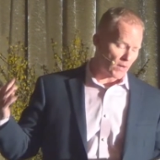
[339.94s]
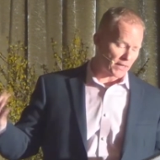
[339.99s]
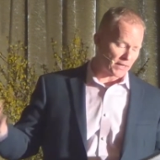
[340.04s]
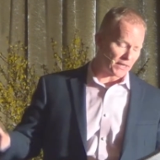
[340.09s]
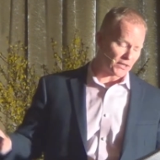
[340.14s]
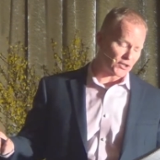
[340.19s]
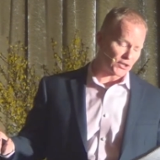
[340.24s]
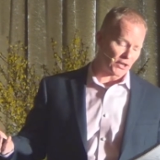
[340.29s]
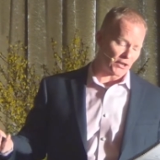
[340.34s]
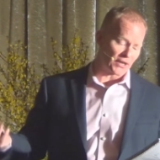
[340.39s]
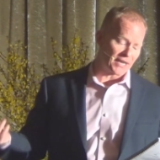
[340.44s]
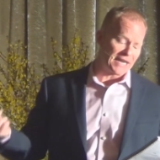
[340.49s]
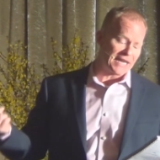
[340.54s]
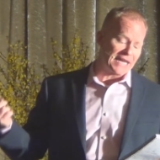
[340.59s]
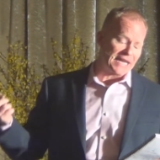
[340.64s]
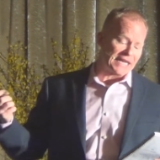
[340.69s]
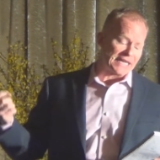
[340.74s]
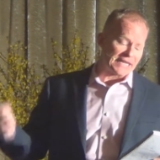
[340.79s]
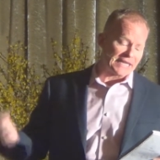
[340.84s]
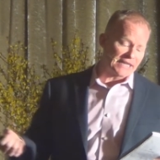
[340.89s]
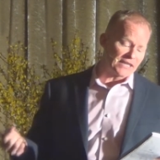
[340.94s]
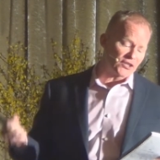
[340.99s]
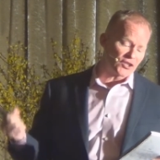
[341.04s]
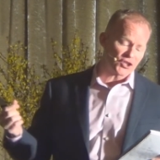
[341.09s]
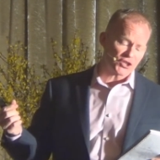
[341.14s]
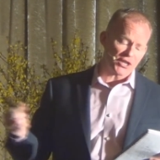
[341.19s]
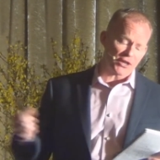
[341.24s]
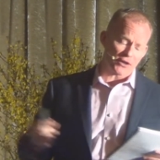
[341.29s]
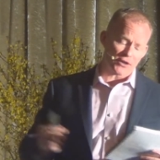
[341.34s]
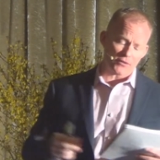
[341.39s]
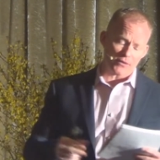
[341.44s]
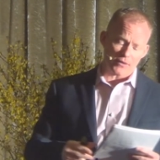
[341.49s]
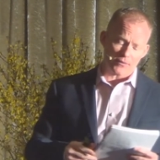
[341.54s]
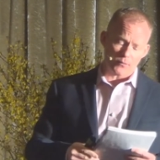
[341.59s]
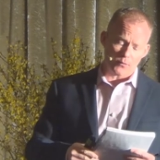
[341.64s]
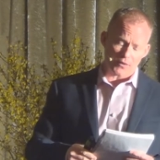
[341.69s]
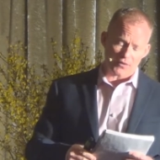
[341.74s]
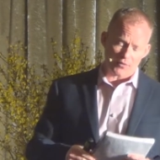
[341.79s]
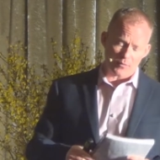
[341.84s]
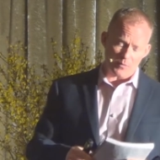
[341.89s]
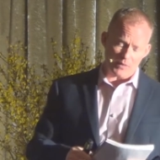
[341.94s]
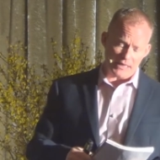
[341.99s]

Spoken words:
wanted to share. He shared with